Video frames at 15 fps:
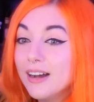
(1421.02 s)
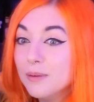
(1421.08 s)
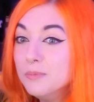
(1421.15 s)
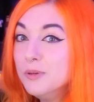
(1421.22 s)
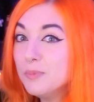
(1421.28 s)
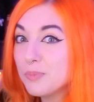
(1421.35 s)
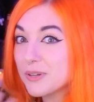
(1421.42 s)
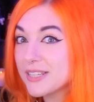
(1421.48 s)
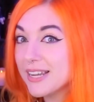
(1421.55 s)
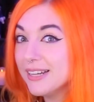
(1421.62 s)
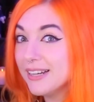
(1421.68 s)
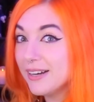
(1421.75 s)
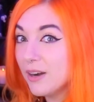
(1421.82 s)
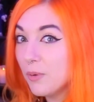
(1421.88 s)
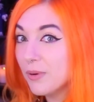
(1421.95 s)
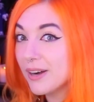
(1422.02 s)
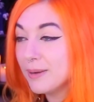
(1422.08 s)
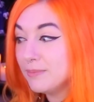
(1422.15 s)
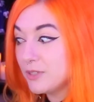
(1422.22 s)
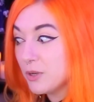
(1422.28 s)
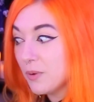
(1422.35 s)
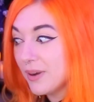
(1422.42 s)
gonna pretend I know what
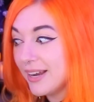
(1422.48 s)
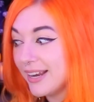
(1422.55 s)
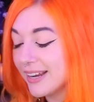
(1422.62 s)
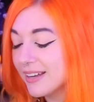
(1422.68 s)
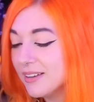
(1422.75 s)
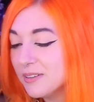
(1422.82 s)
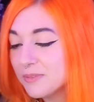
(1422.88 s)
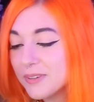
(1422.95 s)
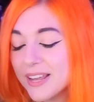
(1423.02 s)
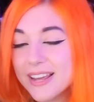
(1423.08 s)
I'm doing.